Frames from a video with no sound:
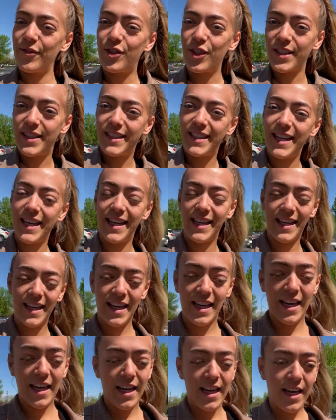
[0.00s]
just
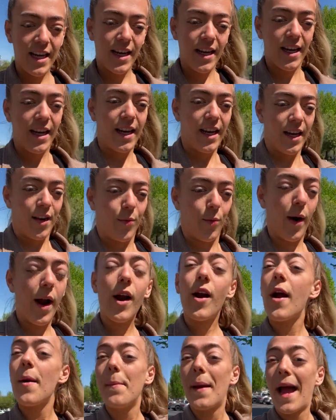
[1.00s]

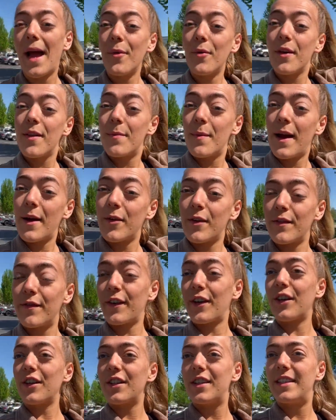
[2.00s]
where I'm at with my
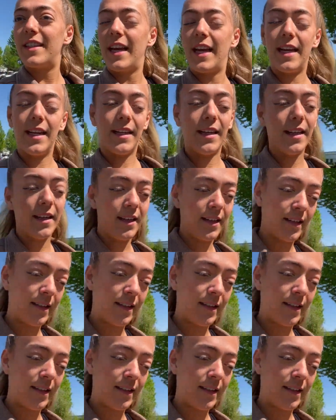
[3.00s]
reverse, and